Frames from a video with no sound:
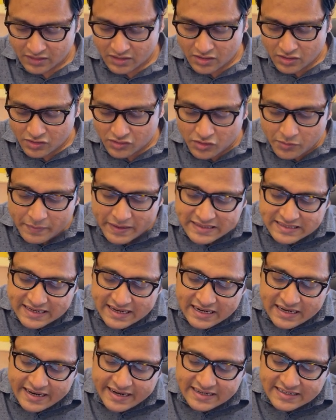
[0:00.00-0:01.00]
So
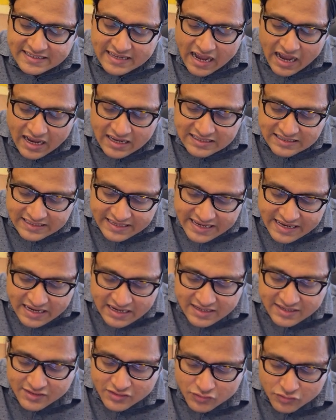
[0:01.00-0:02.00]
basically, it's asking
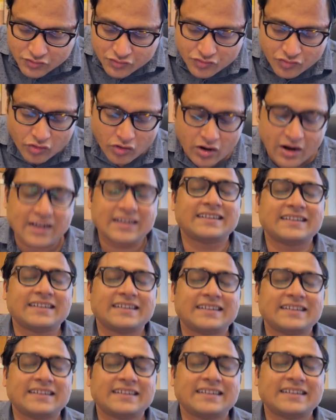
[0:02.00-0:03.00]
us to draw a
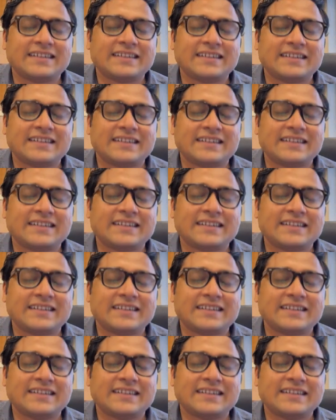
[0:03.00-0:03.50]
tangent